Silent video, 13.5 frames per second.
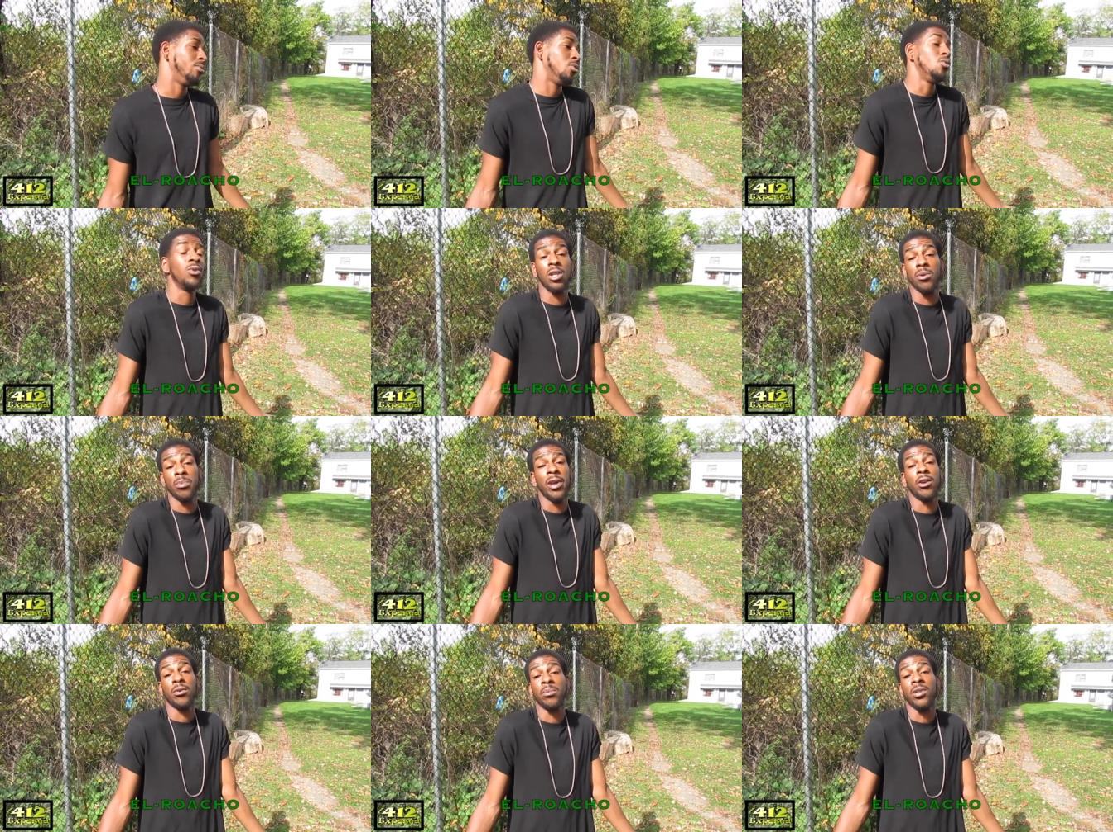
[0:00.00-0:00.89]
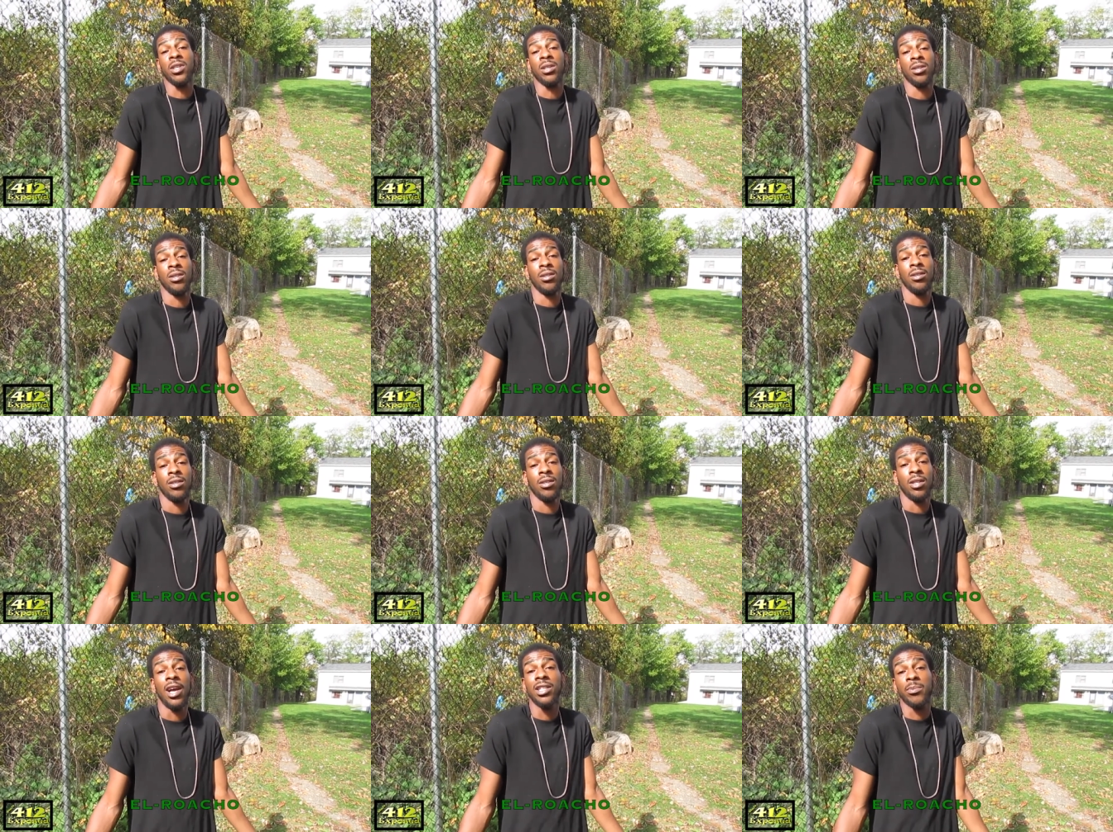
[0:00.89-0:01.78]
Who wanna bet on me?
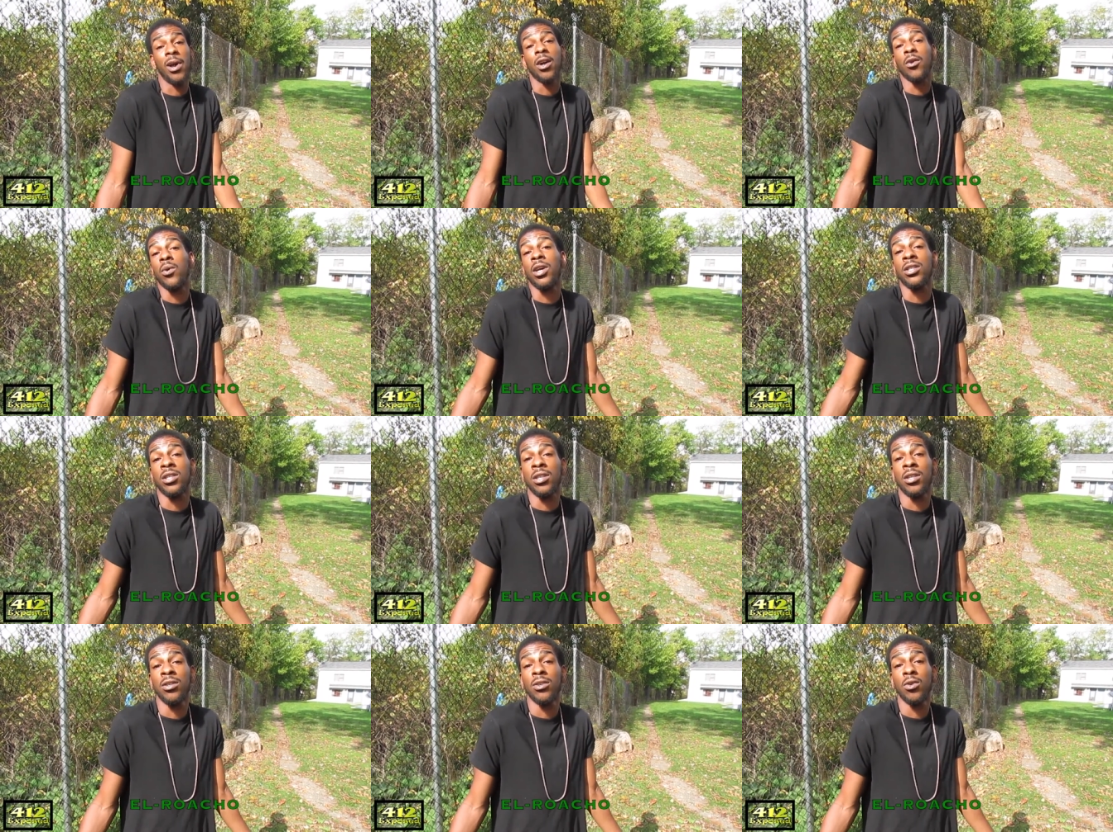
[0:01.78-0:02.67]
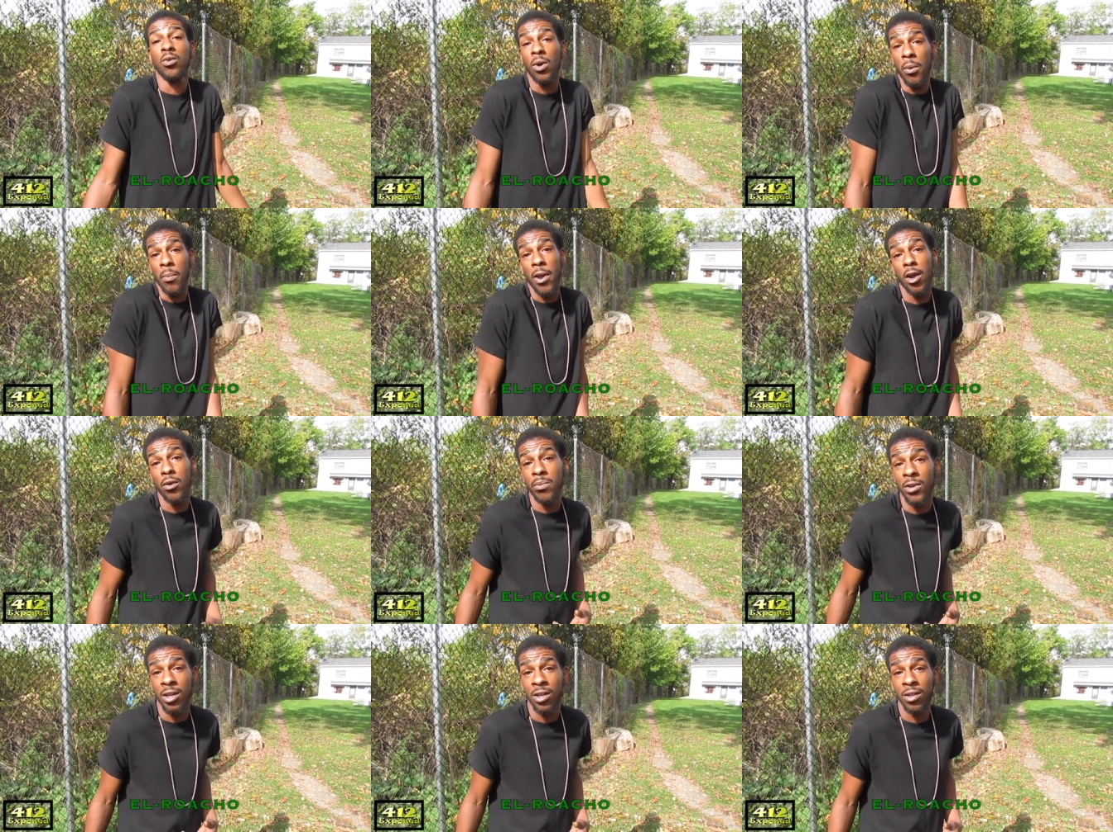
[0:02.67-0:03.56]
That's my question. Who wanna bet
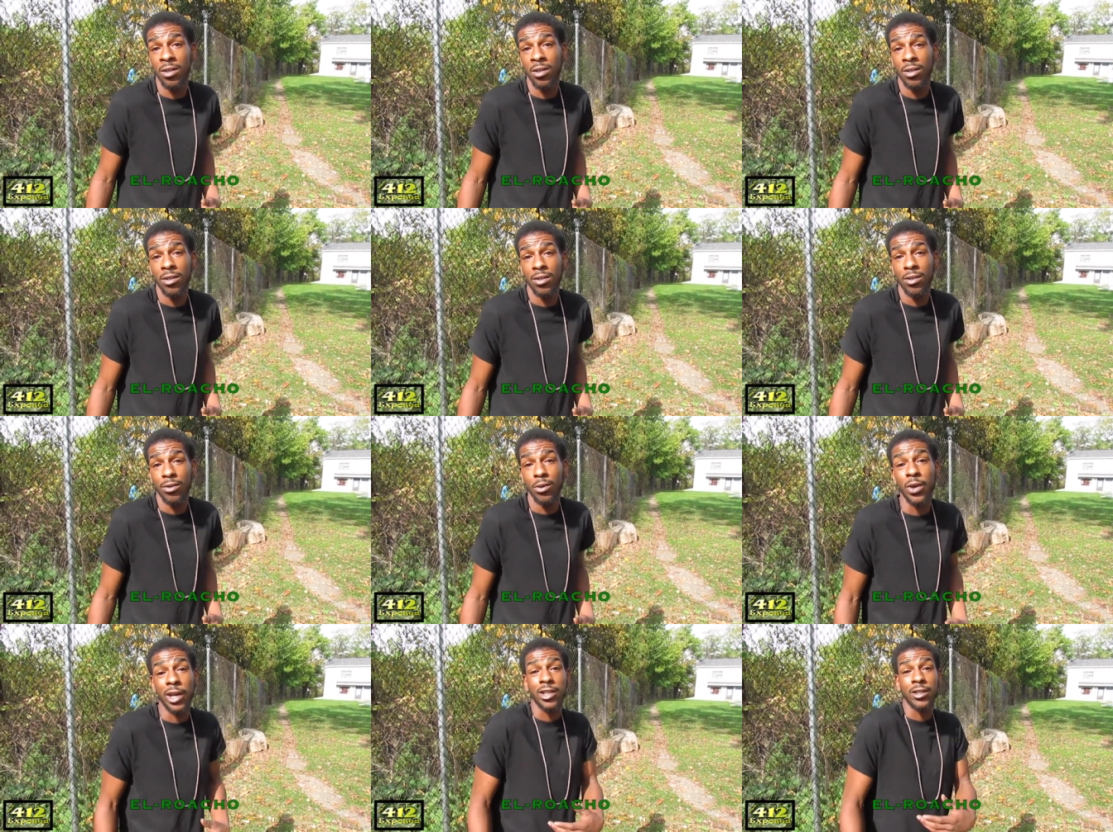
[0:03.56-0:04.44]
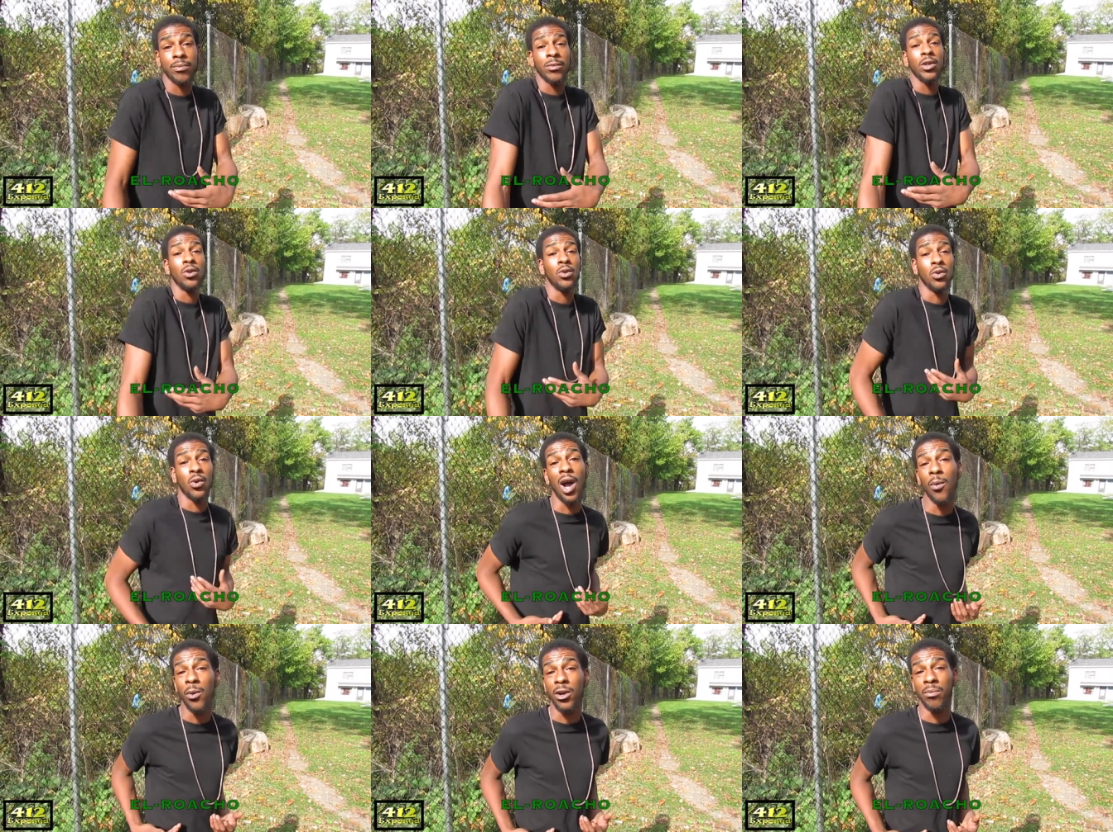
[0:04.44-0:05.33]
on me? You asking me who do
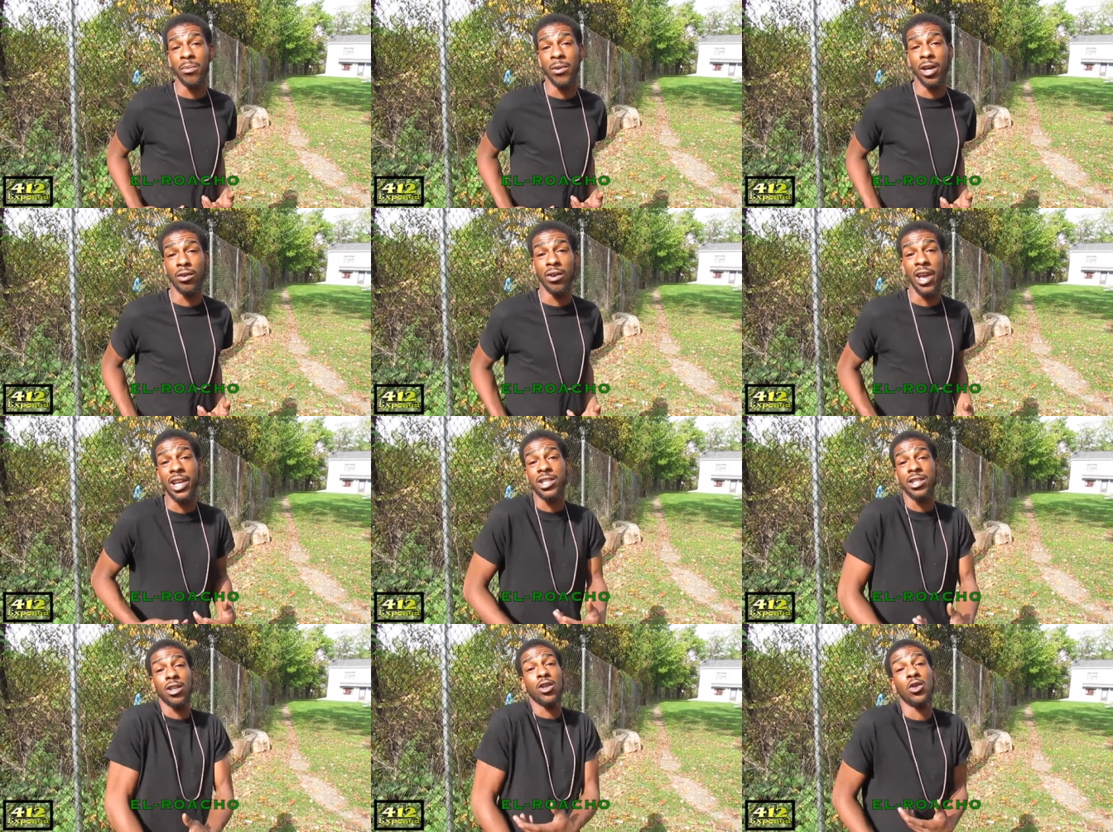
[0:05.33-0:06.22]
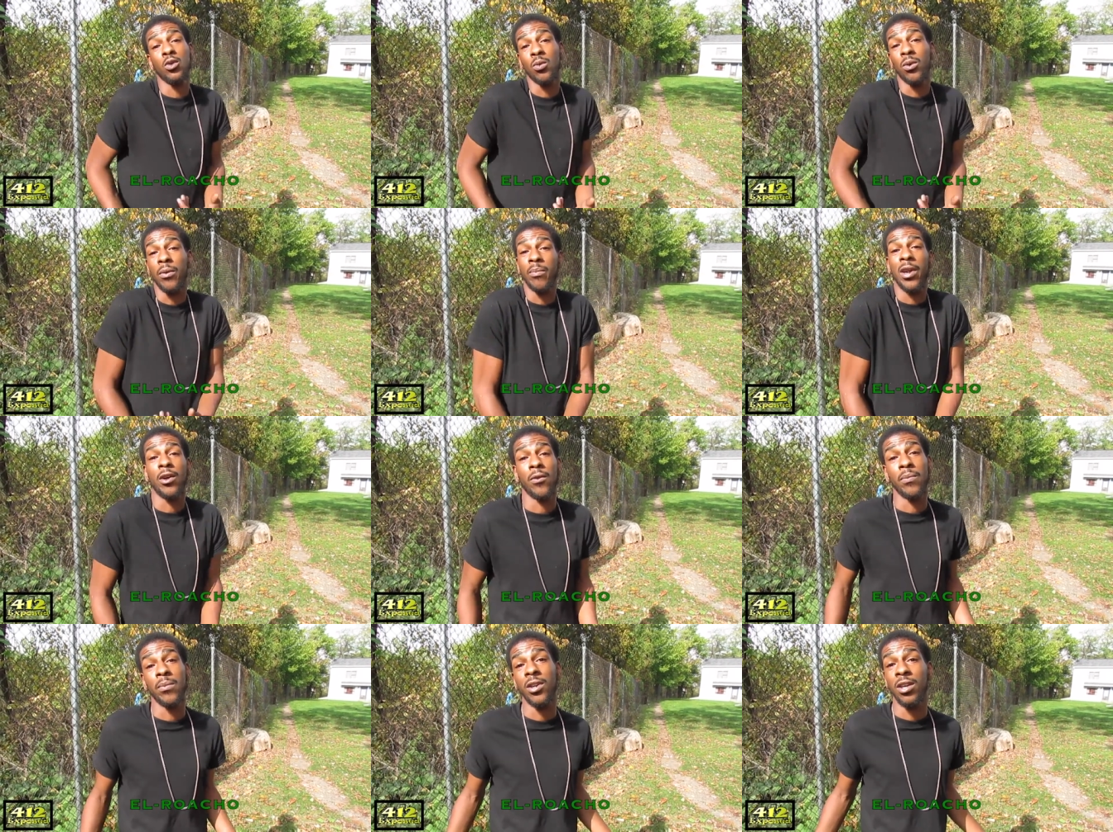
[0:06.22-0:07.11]
I want to battle? Ask niggas who want to
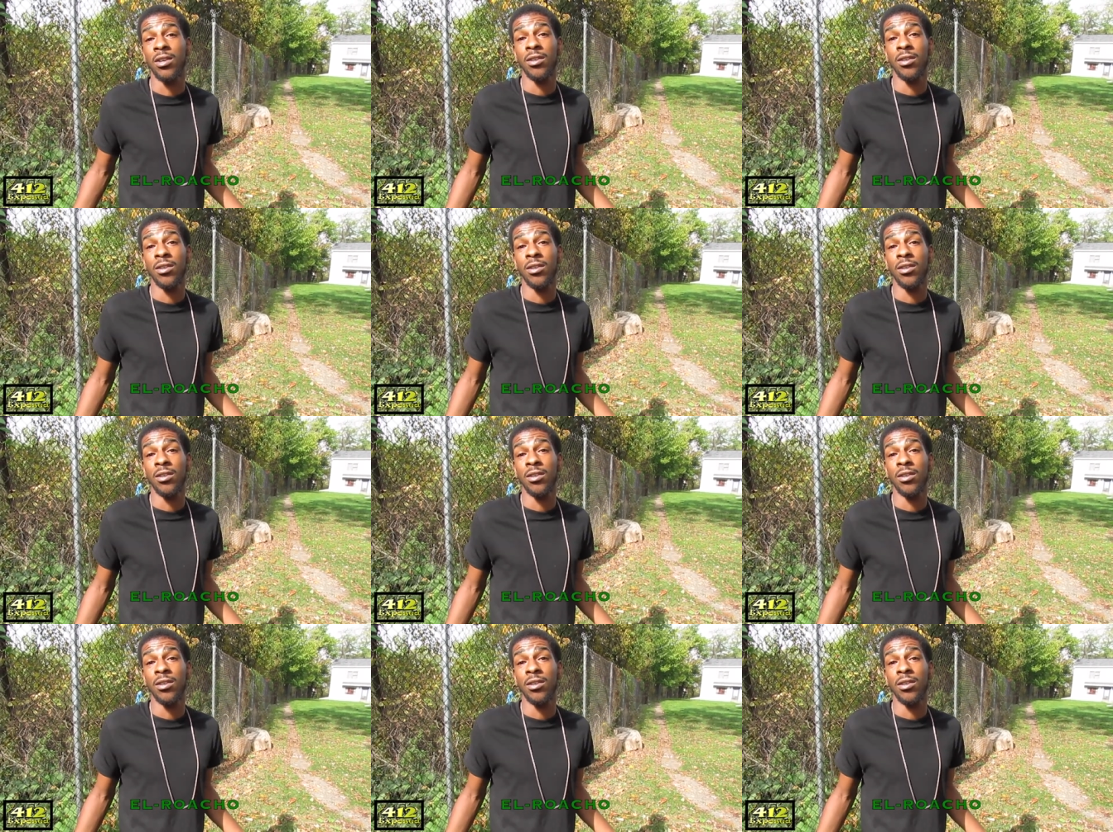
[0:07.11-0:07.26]
battle me.